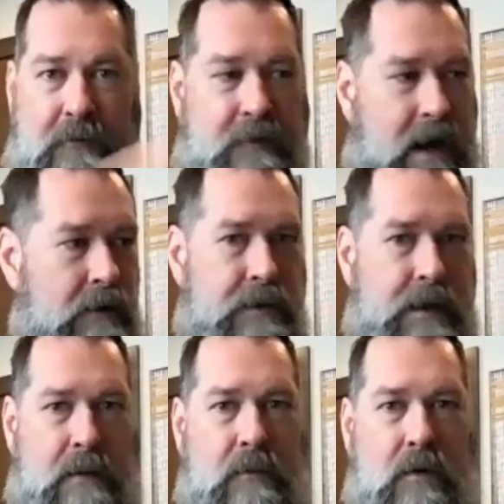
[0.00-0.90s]
followed
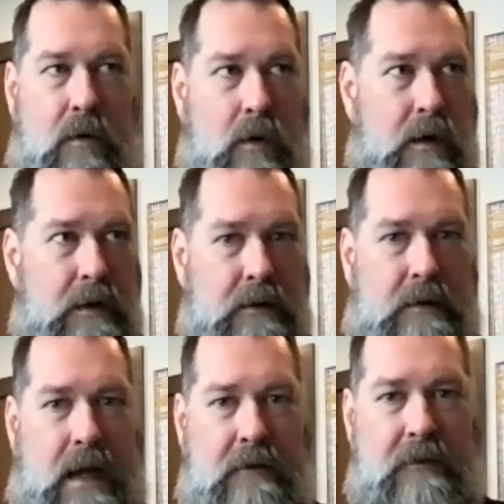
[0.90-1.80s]
them or
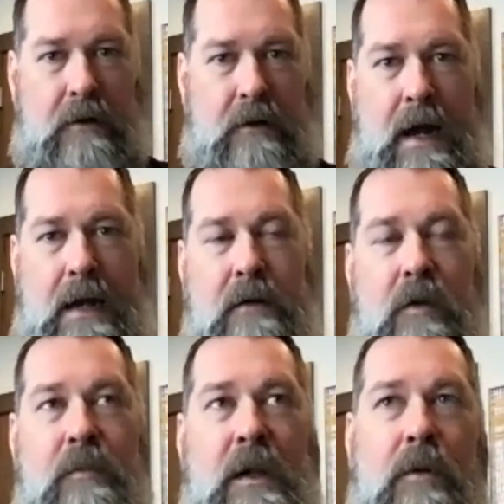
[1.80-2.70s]
kind of interacted
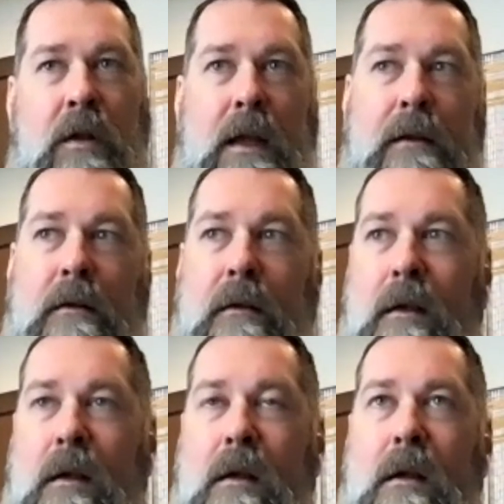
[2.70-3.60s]
with people. And
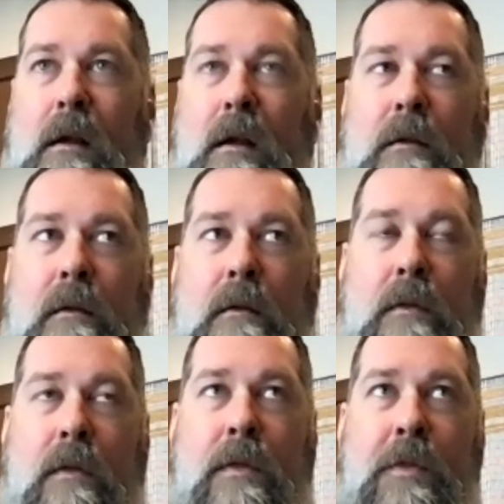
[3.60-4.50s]

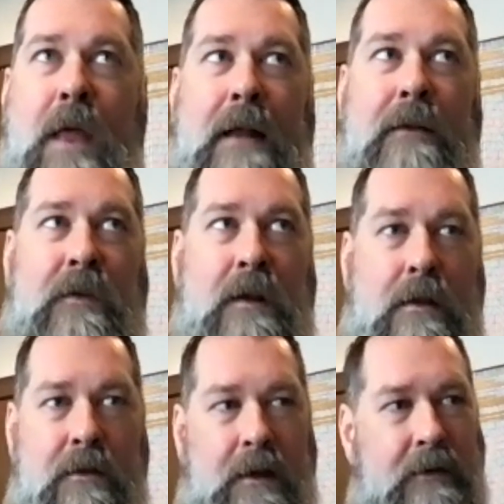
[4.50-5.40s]
that's
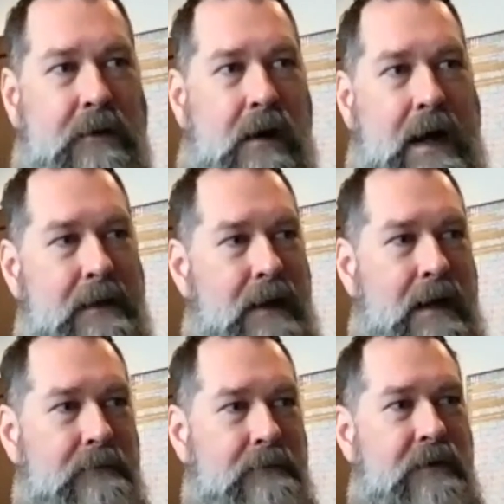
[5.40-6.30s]
another thing. So
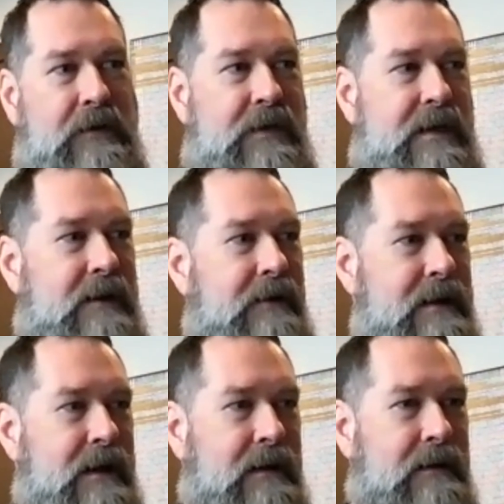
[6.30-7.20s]
I this theory
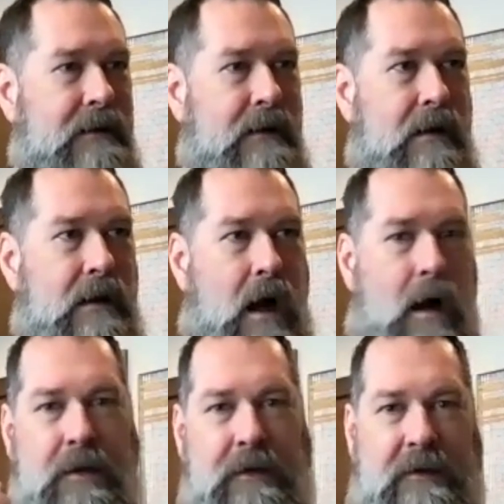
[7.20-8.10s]
that
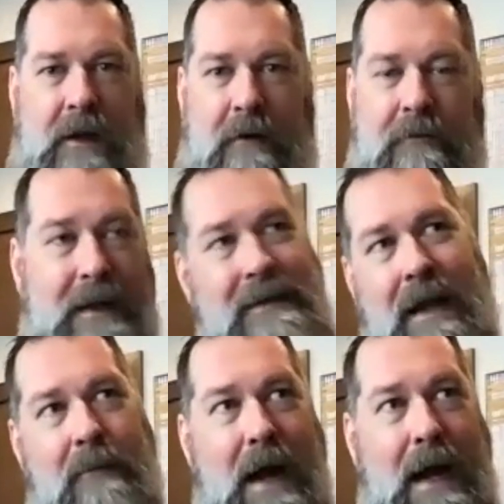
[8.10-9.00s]
all this stuff, and it's
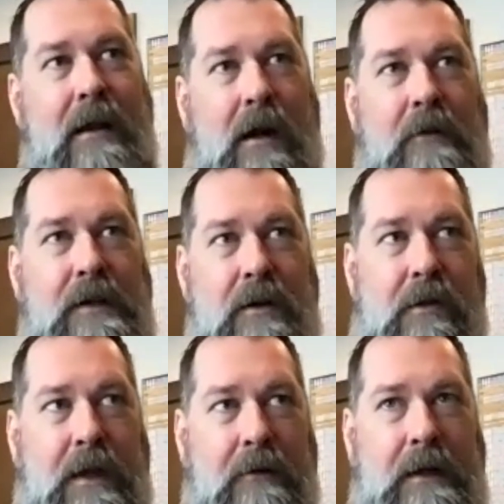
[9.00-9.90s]
not my
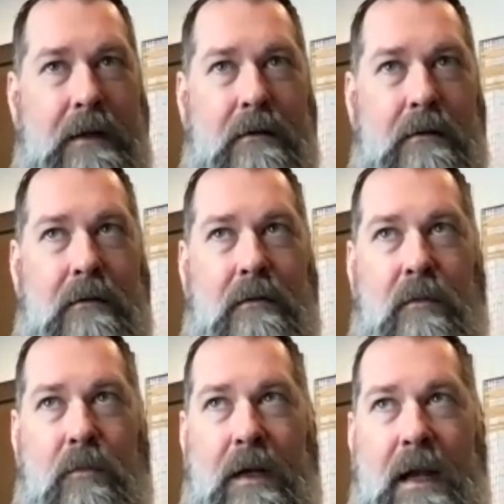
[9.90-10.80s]
original theory,
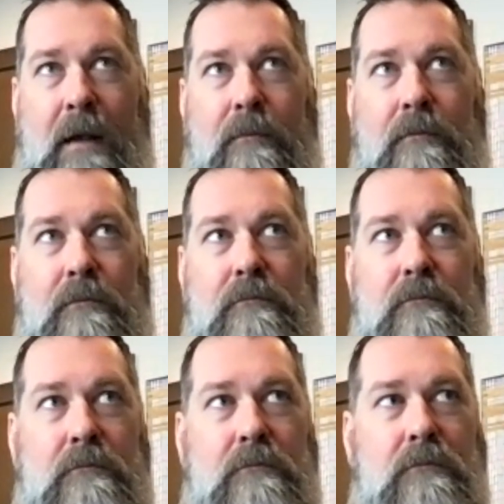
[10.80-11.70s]
but I'm
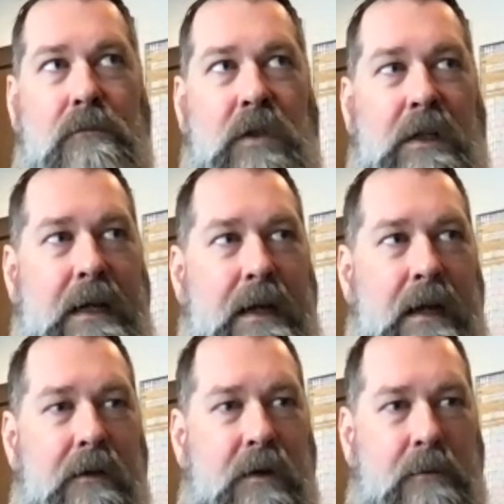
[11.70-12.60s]
looking
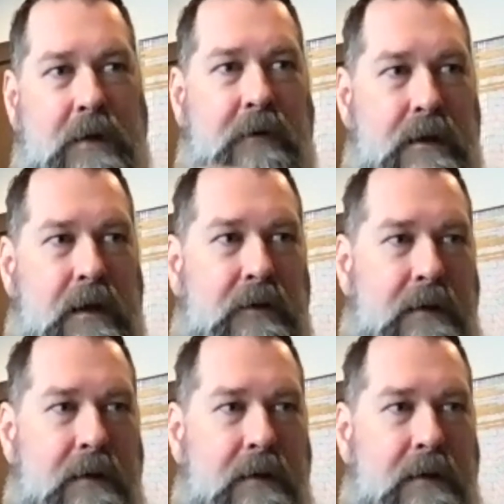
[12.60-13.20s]
at some different things that I've